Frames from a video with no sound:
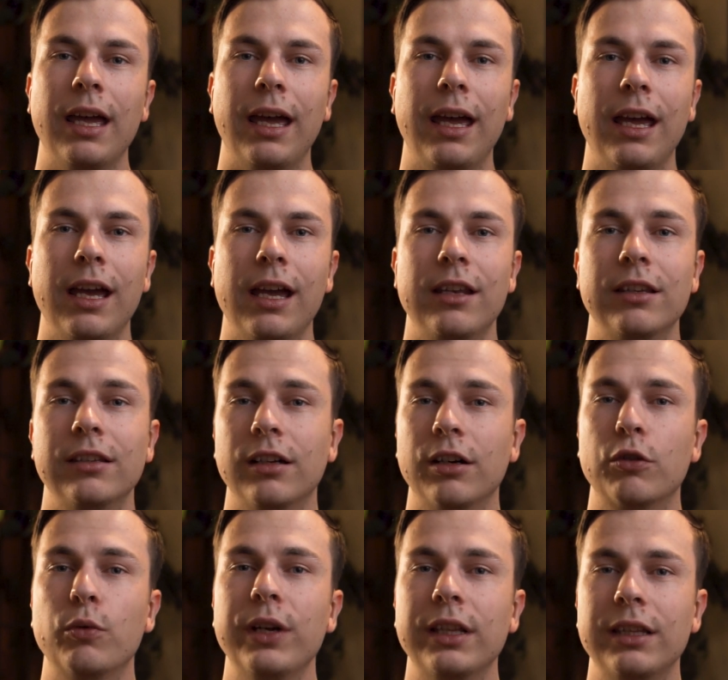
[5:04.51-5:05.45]
and
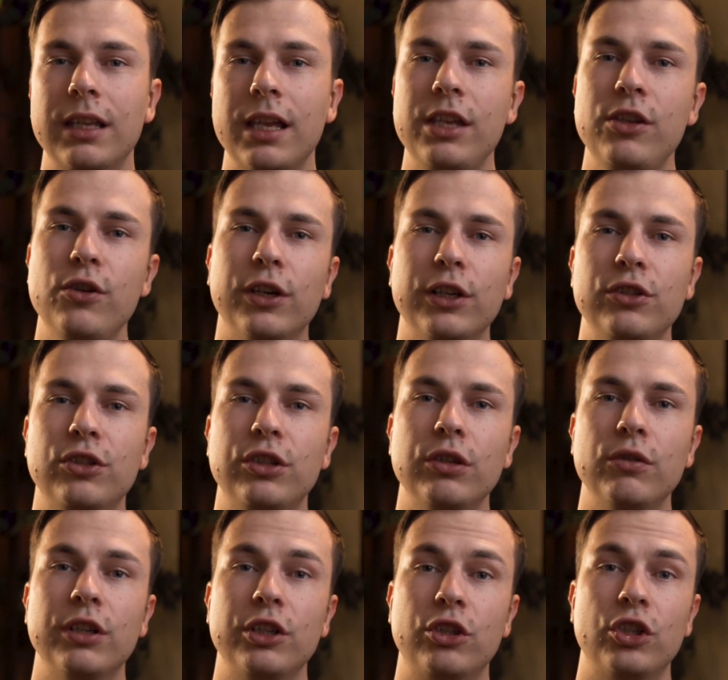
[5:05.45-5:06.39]
a quick thing that you can
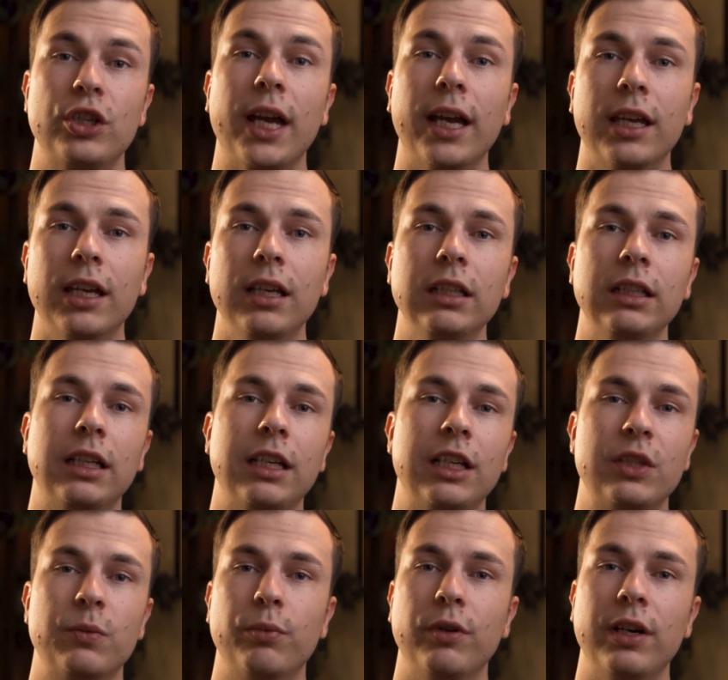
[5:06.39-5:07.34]
do to check it
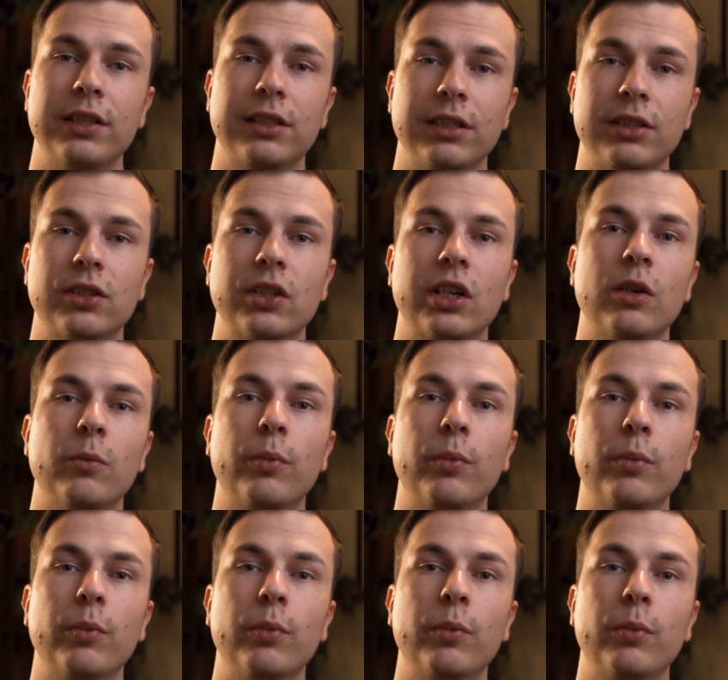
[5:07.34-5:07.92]
is press the center